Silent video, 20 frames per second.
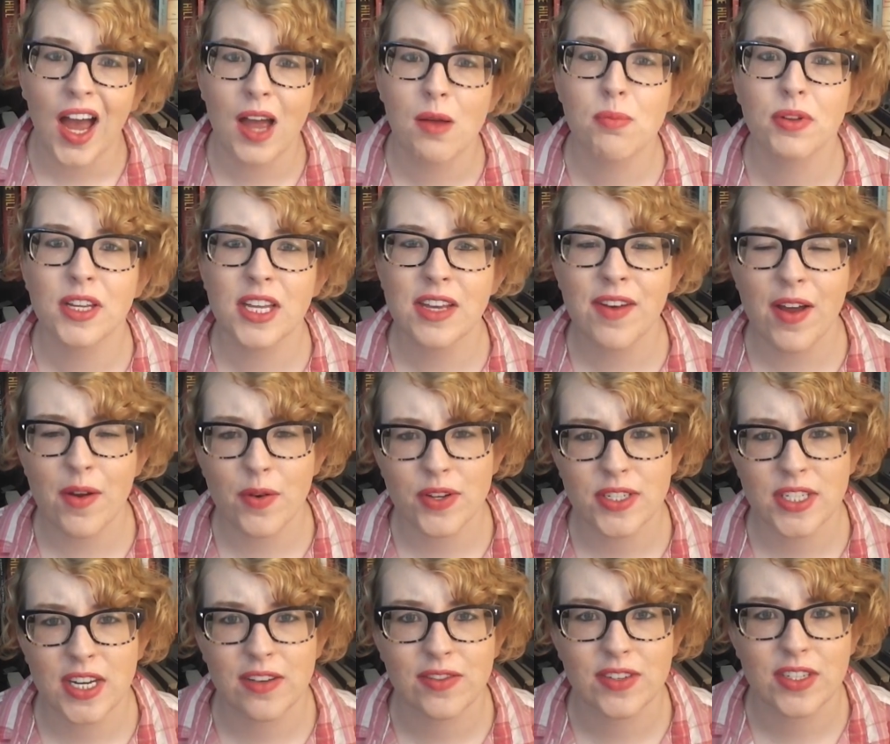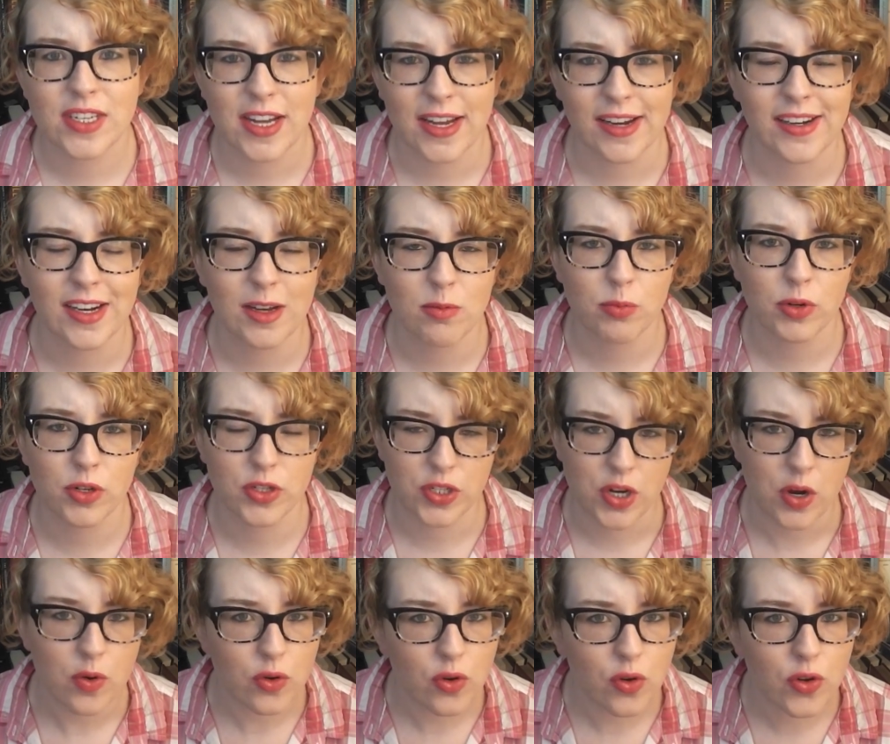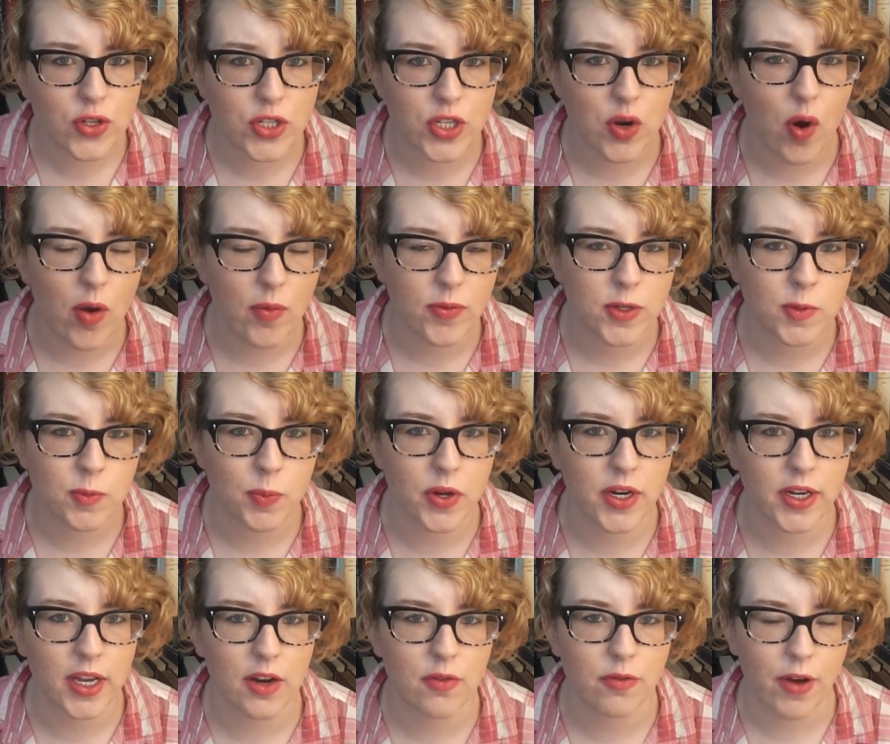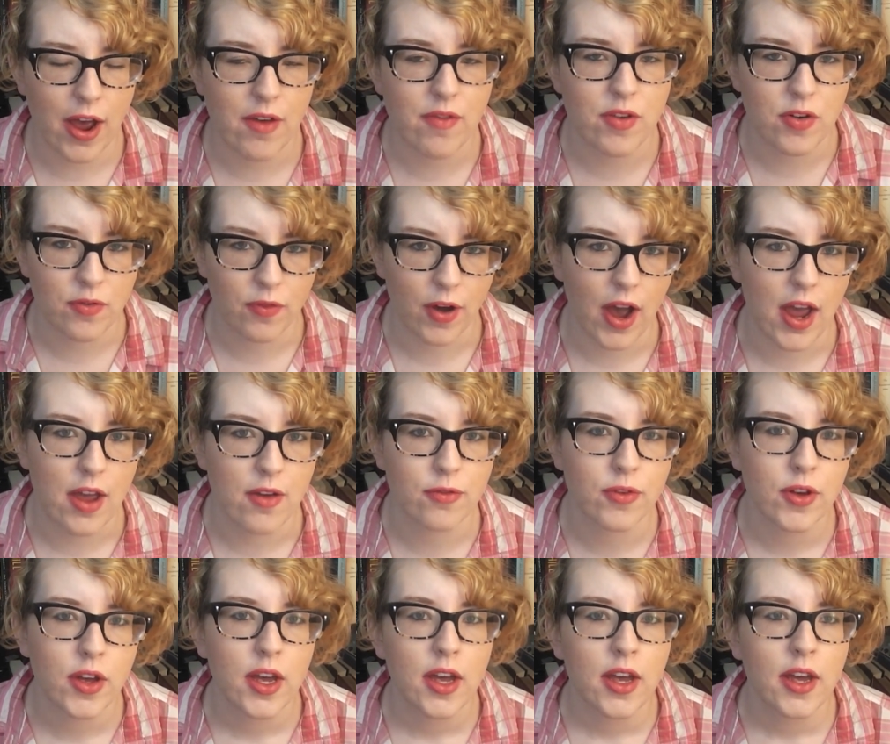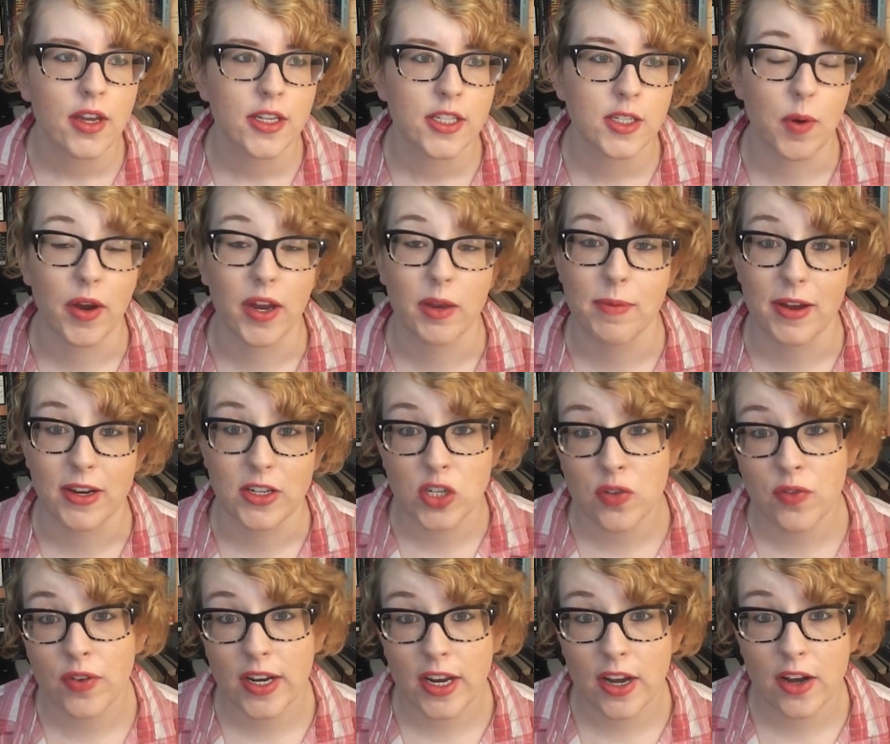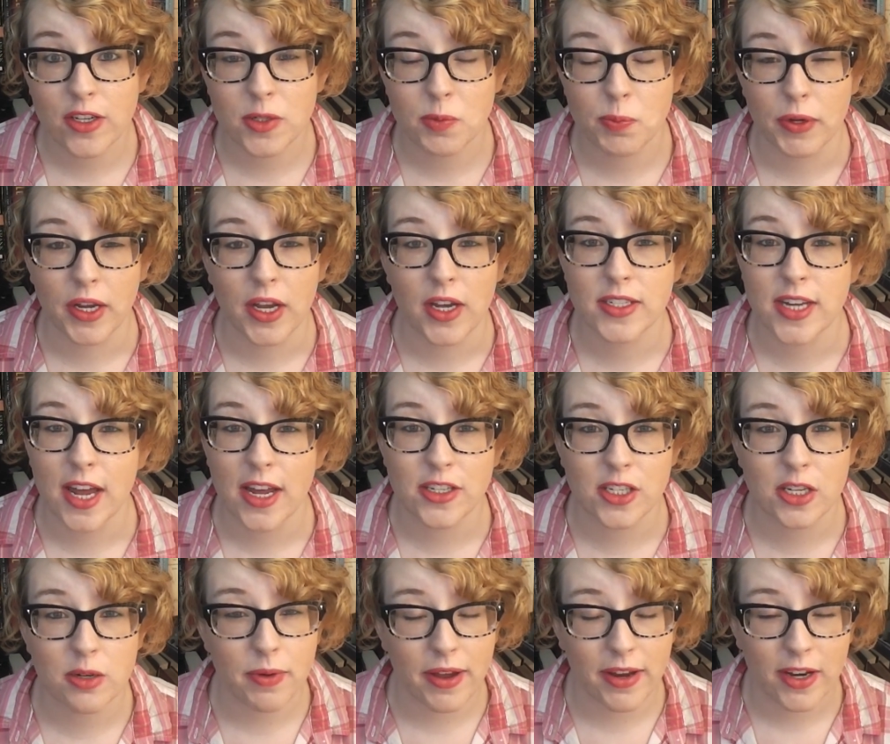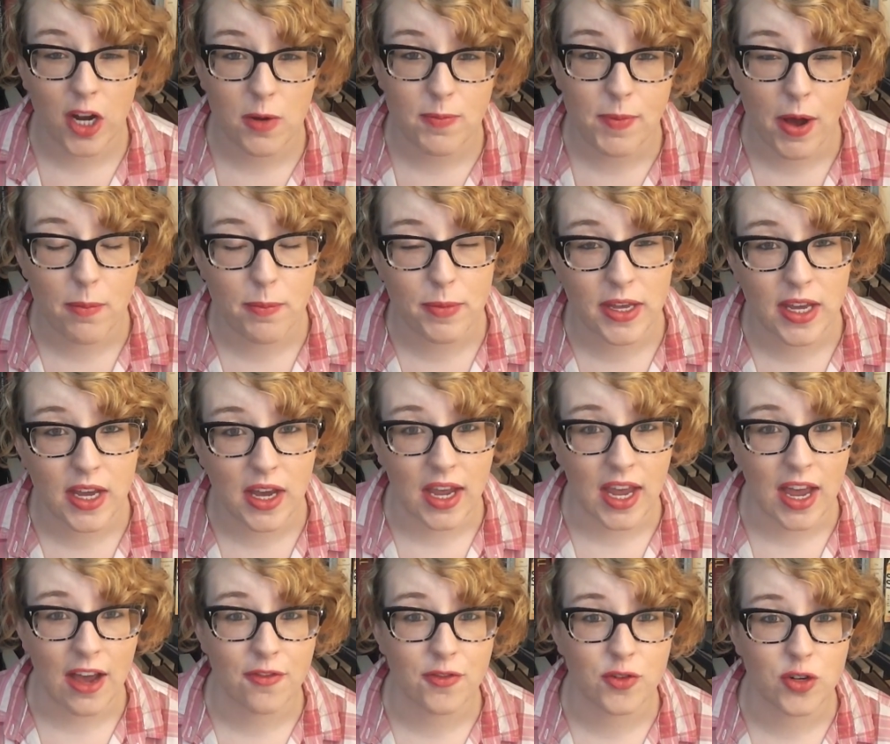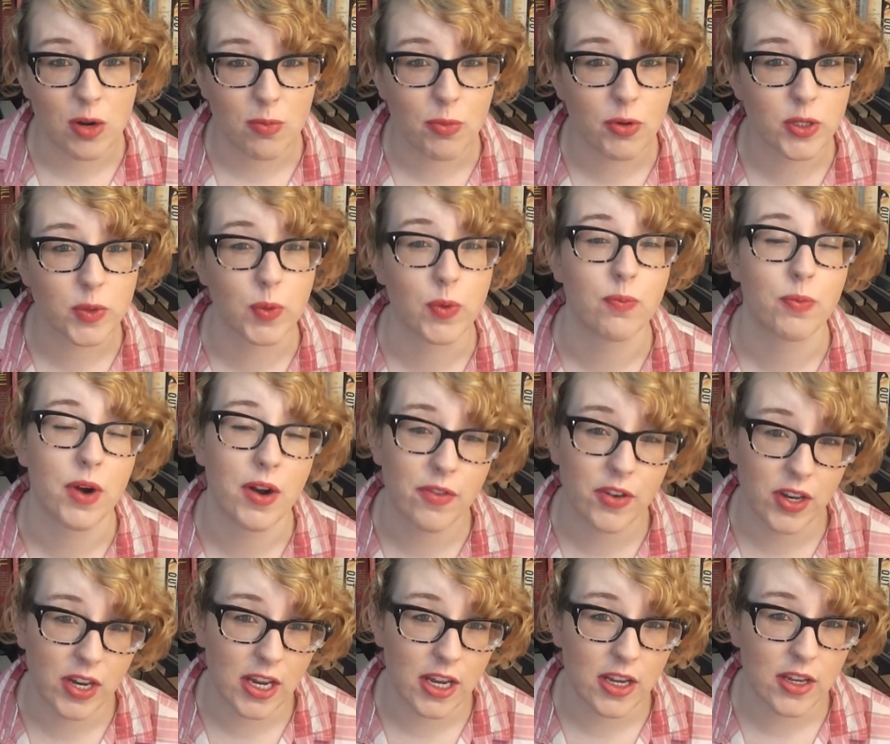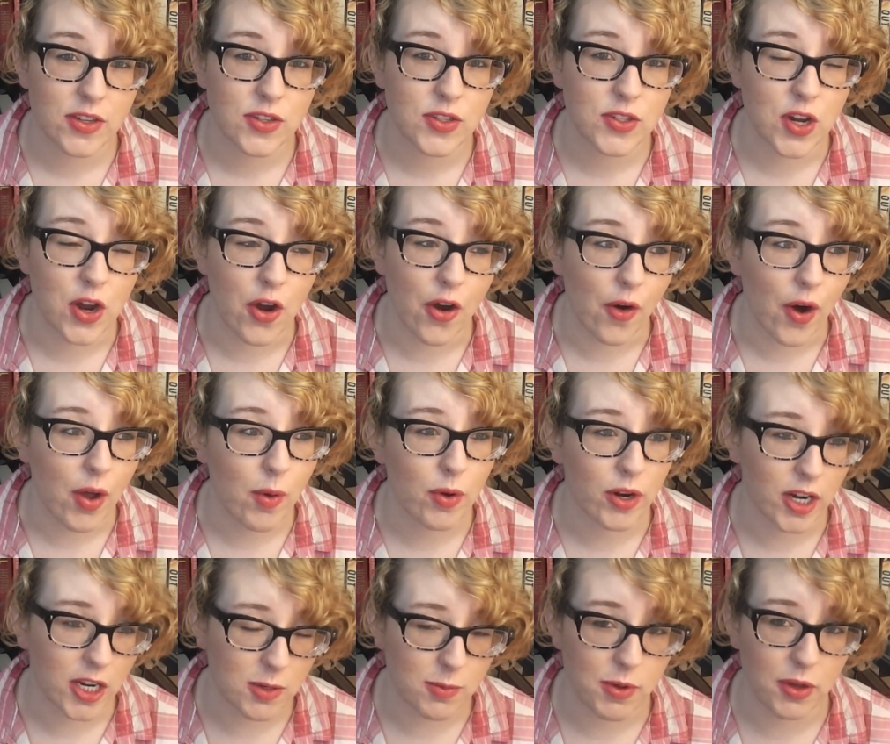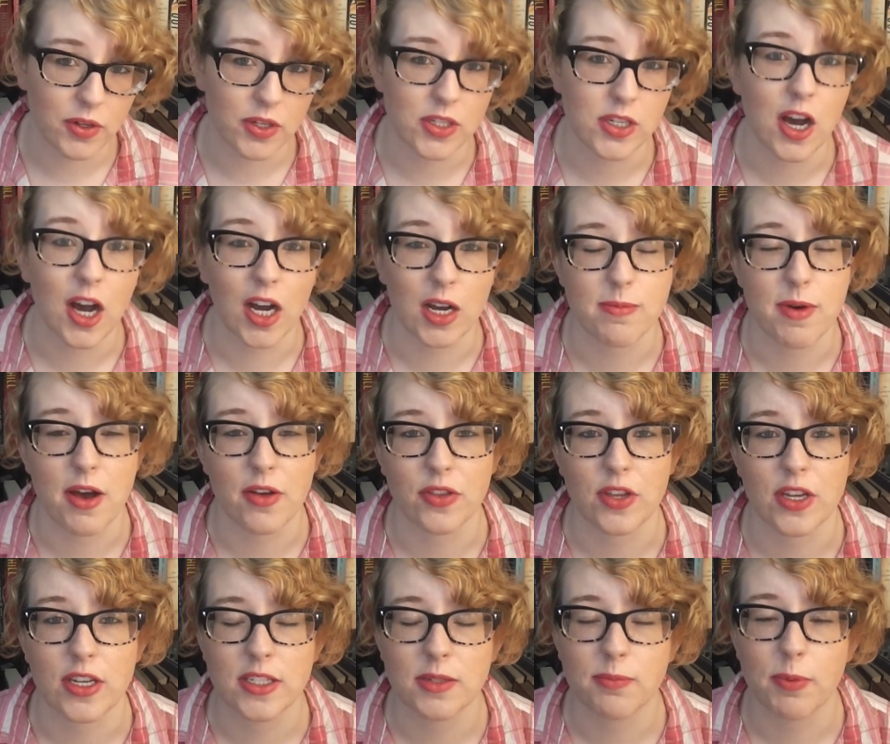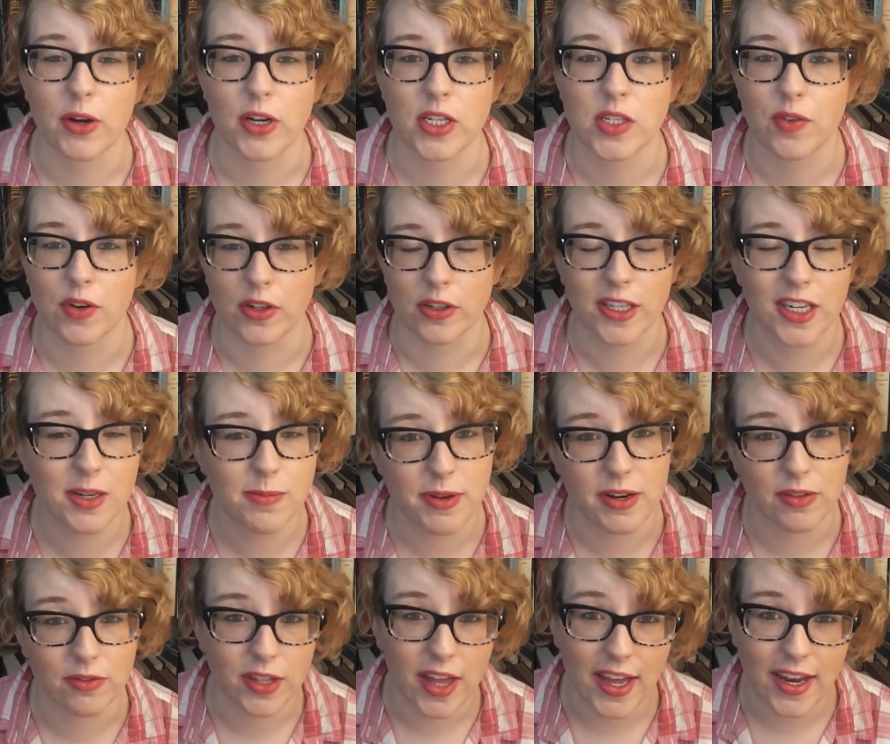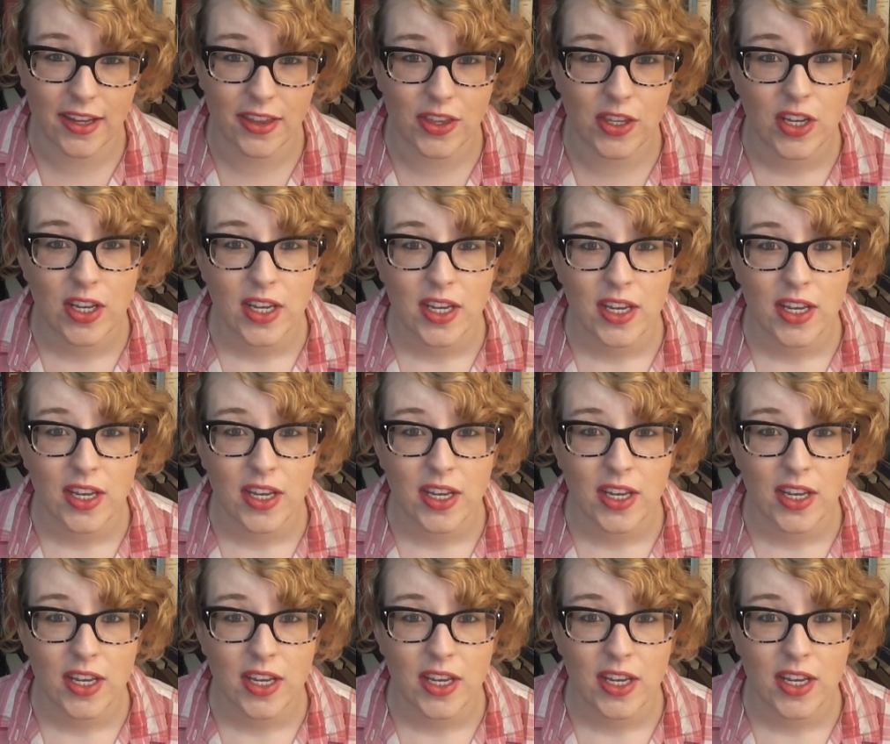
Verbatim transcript: I believe I received 10 numbers total, so I'm splitting it 5 and 5 so I can make two videos because as you may know about me, I have troubles with brevity, so I wanted to be able to talk about these books for a little bit of length